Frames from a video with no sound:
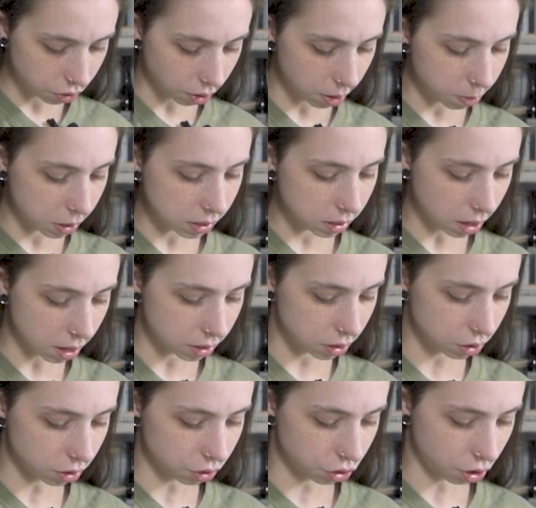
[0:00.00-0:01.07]
scrape the sides
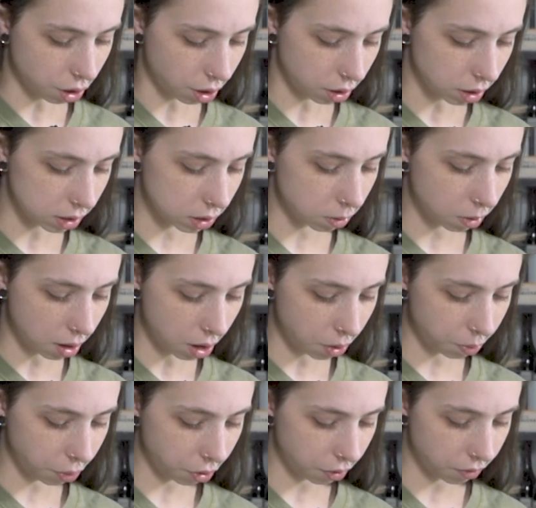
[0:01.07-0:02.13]
of your jar. This will help
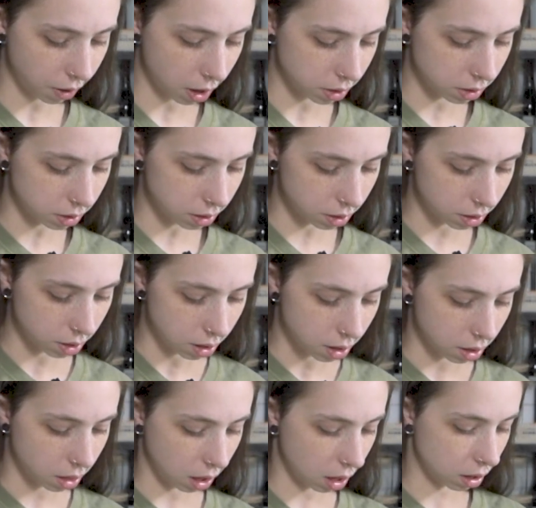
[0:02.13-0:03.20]
prevent
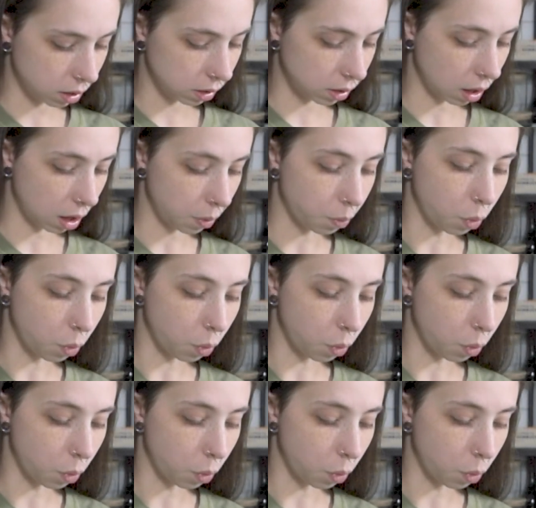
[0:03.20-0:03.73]
things like